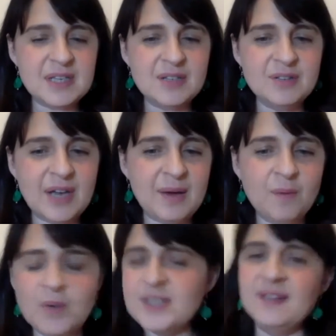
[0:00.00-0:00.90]
it
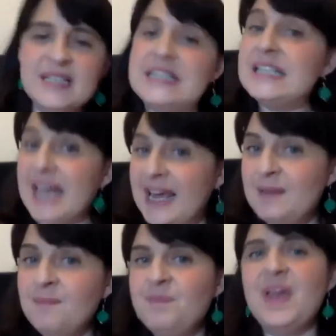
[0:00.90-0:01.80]
wasn't the
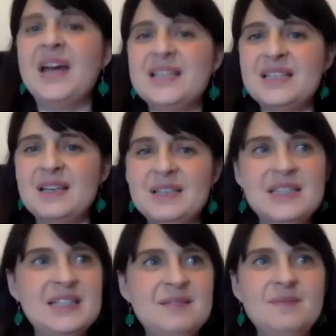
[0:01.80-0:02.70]
same
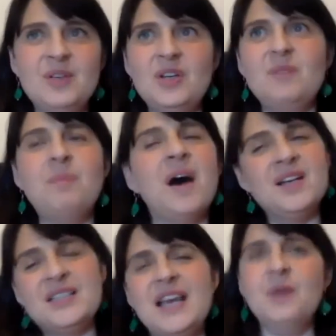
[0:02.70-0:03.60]

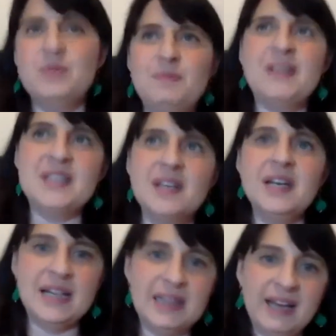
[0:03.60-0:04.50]
but it was better than
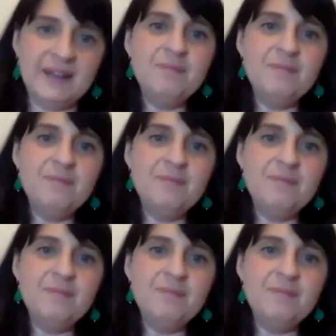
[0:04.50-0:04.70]
nothing.